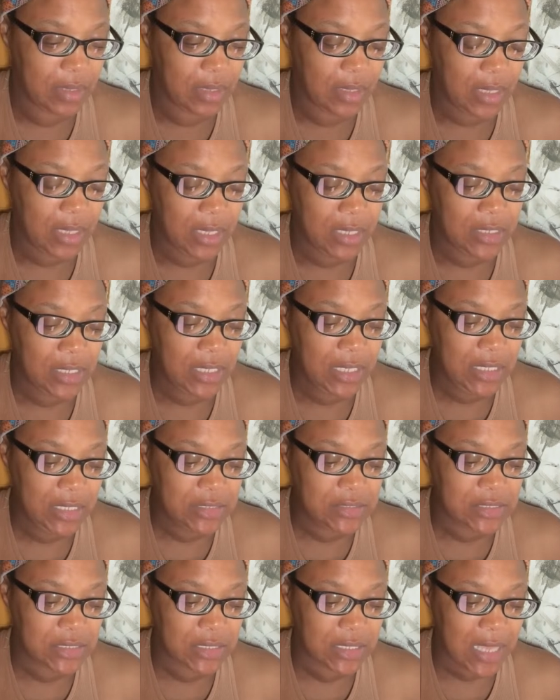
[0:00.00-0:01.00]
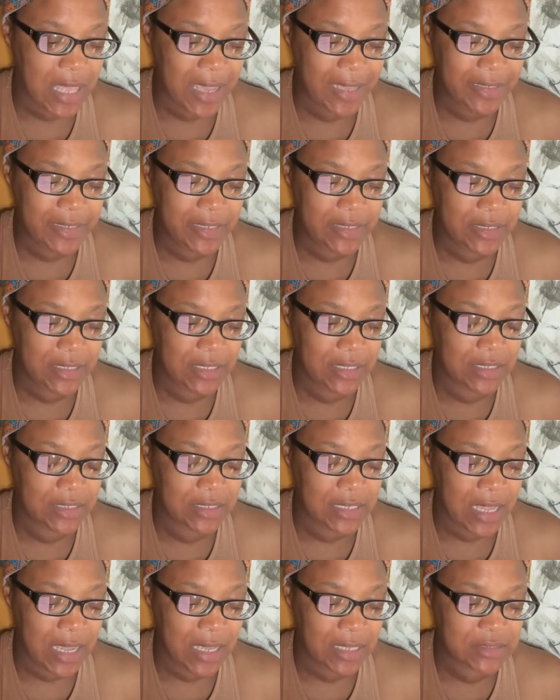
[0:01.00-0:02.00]
And he delighted in
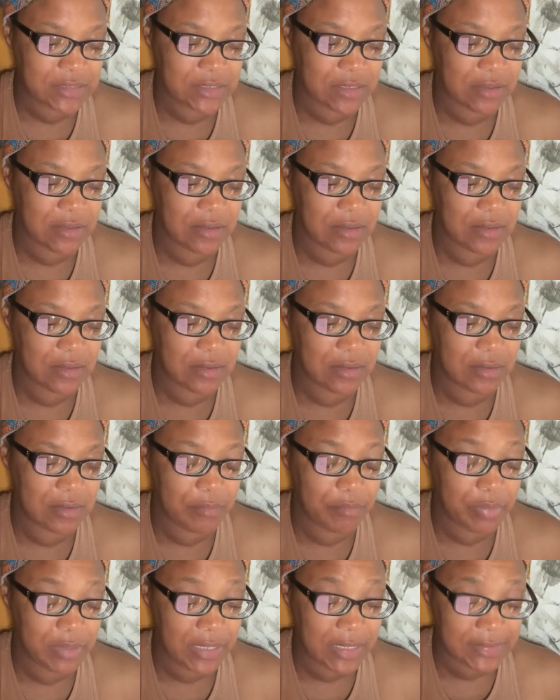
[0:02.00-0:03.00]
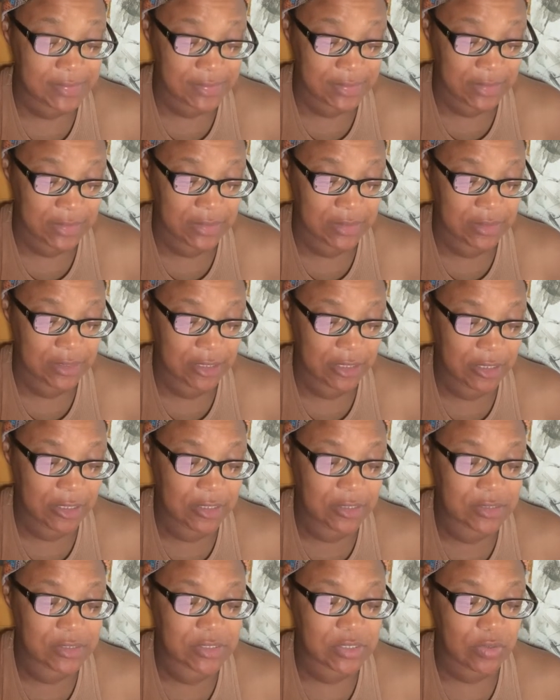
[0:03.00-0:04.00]
not blessing,
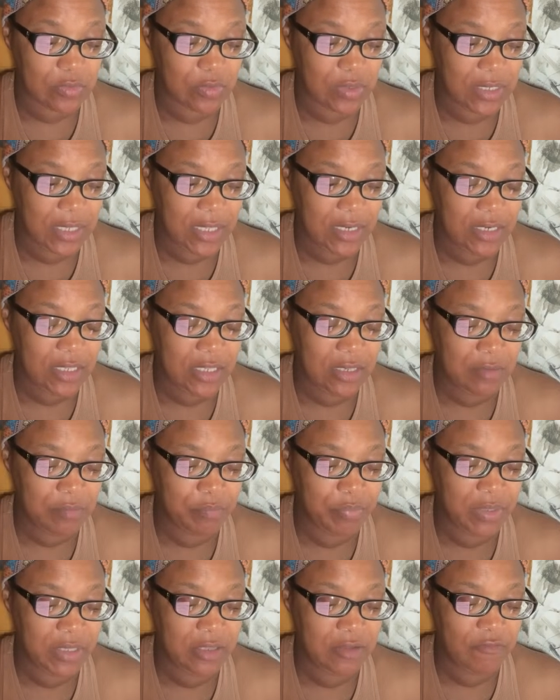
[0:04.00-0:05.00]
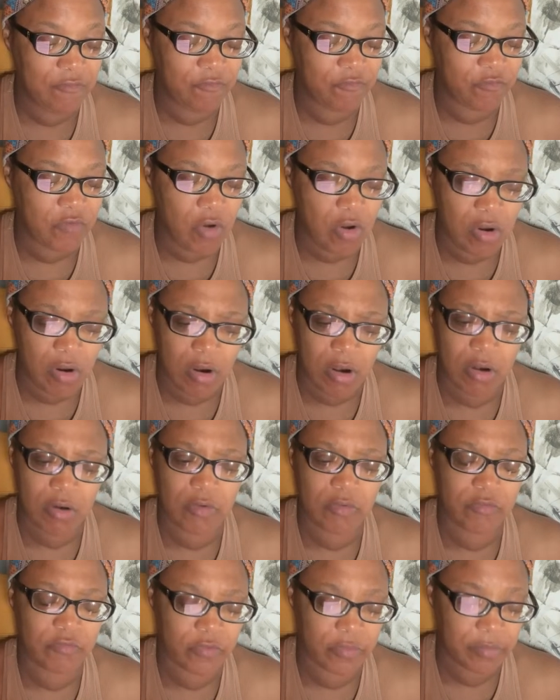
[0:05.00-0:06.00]
so let it be far
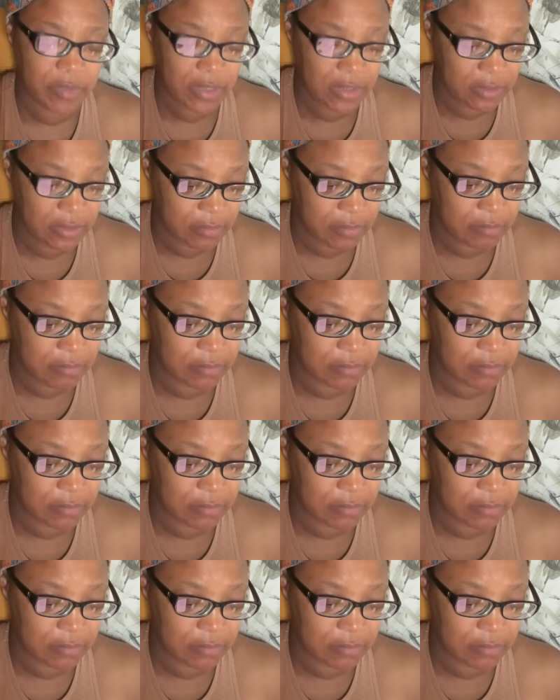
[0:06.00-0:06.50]
from him.